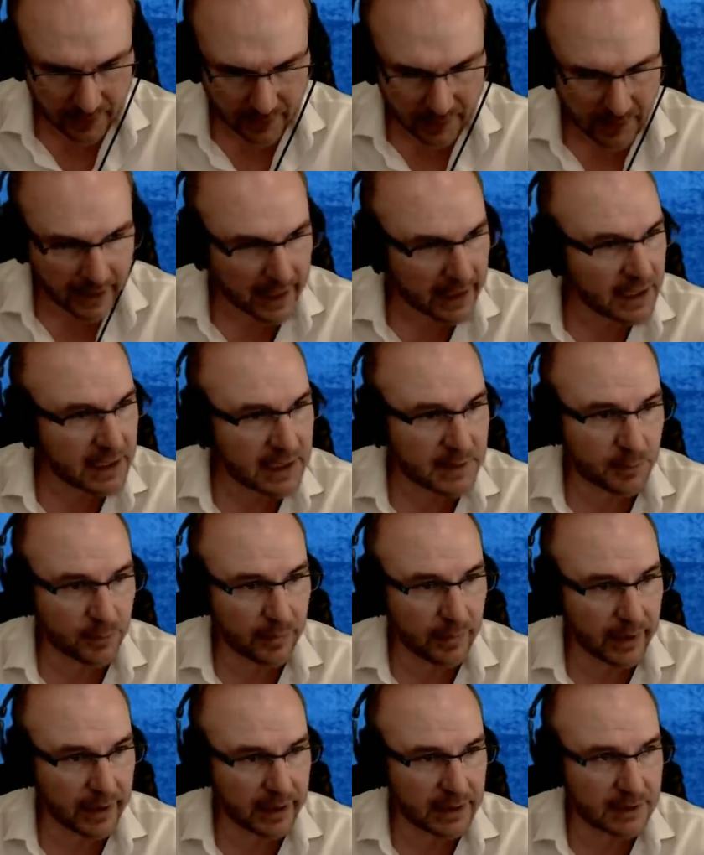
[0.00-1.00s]
And it's,
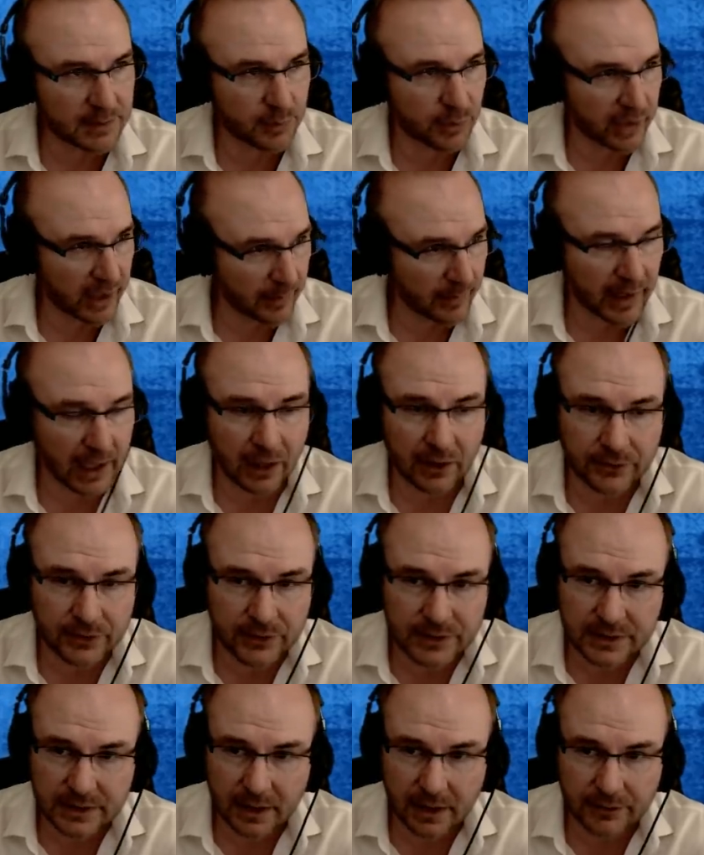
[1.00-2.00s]
it's pretty powerful
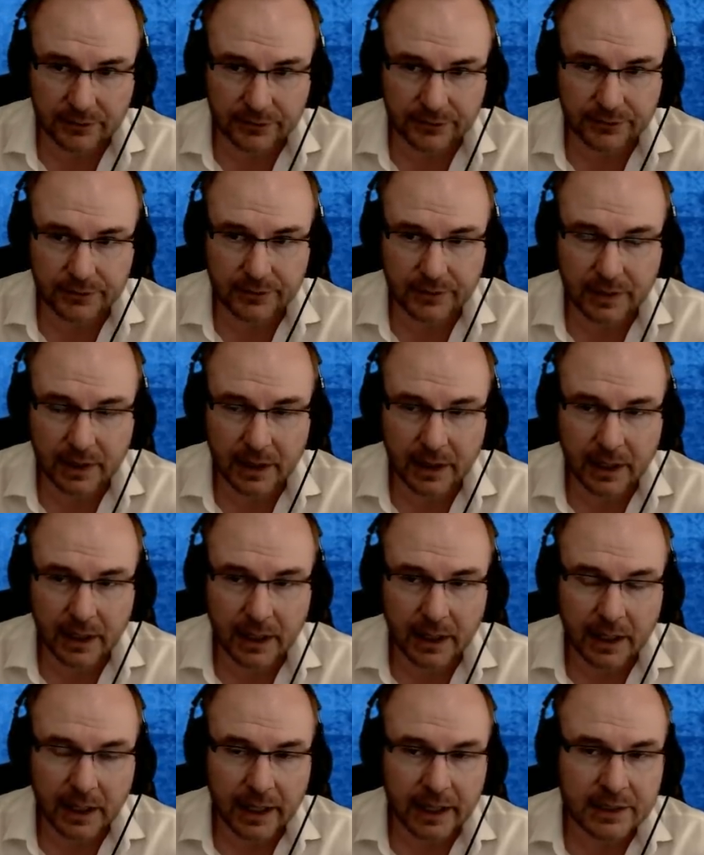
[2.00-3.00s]
stuff.
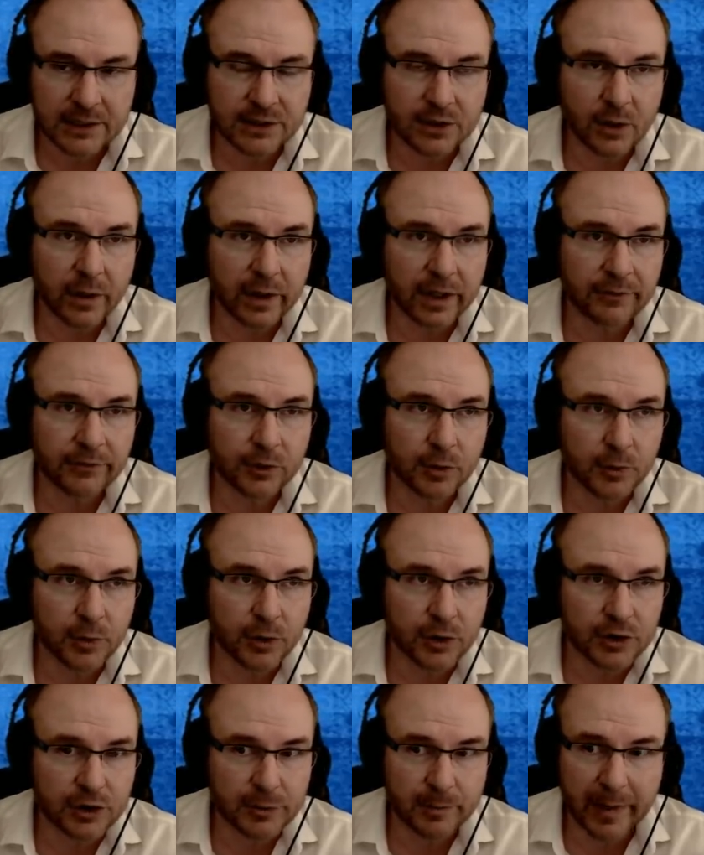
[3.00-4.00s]
And so if you
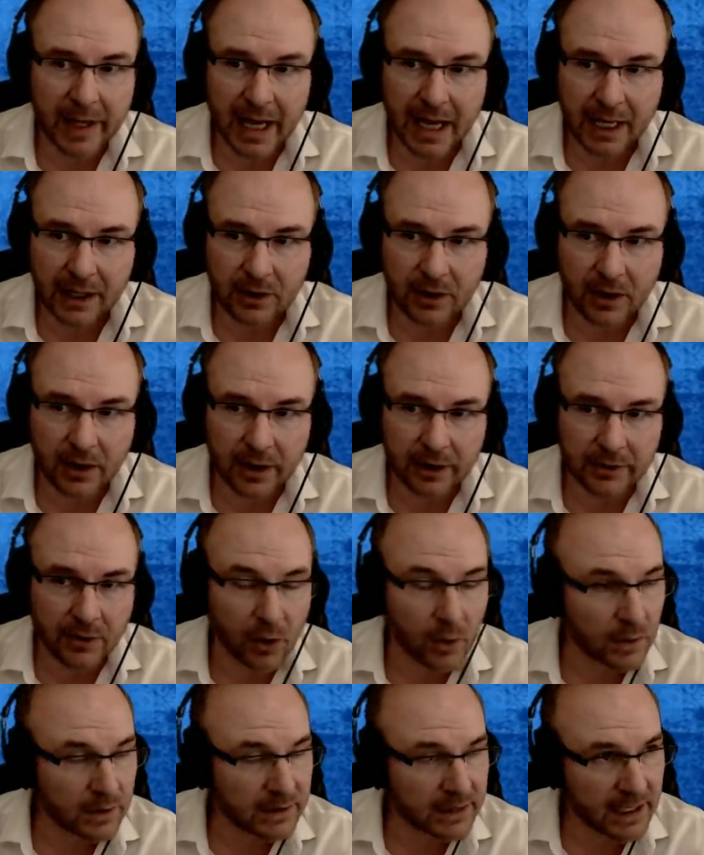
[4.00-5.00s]
push back on
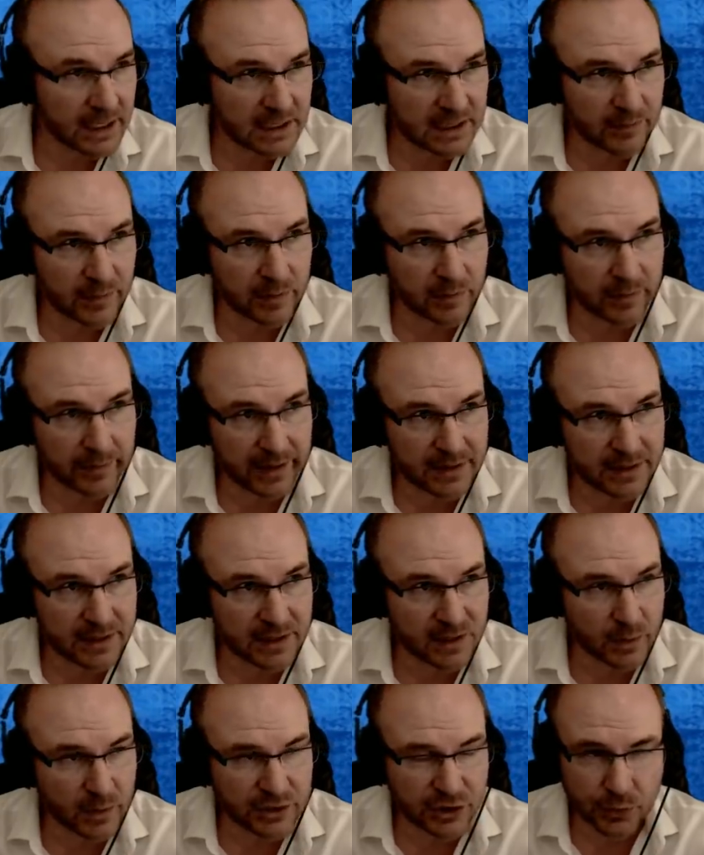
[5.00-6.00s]
Old Testament mimesis,
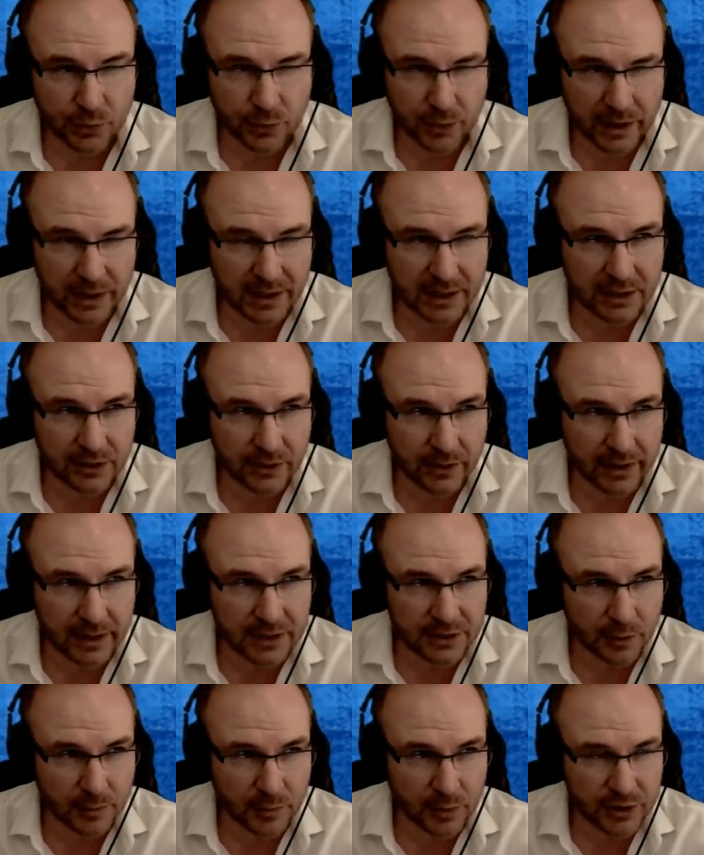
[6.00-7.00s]
what you're really doing is
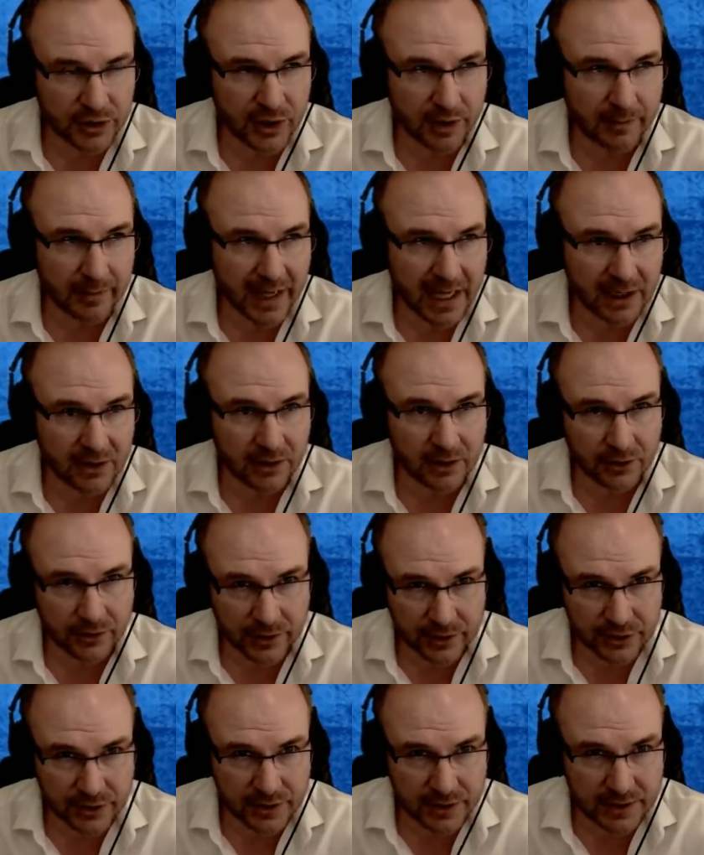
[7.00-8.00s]
you're pushing back on
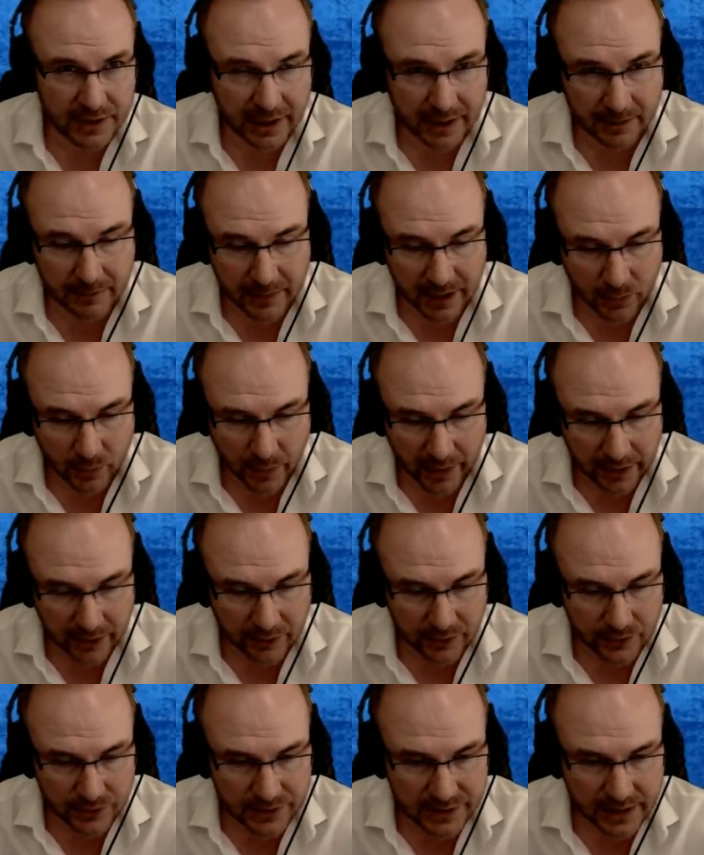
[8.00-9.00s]
Christians like Mike Winger,
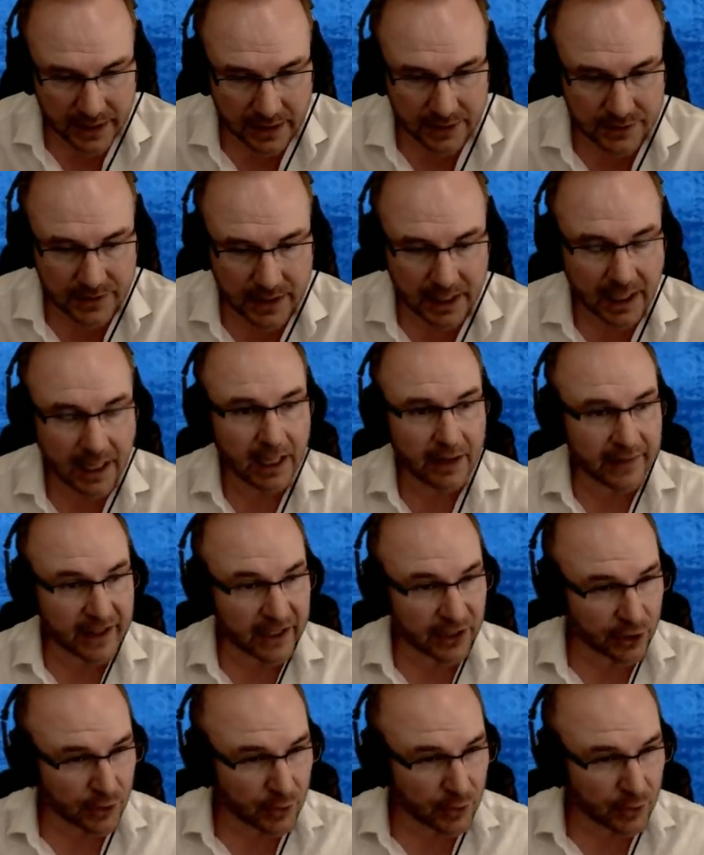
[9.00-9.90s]
who says that you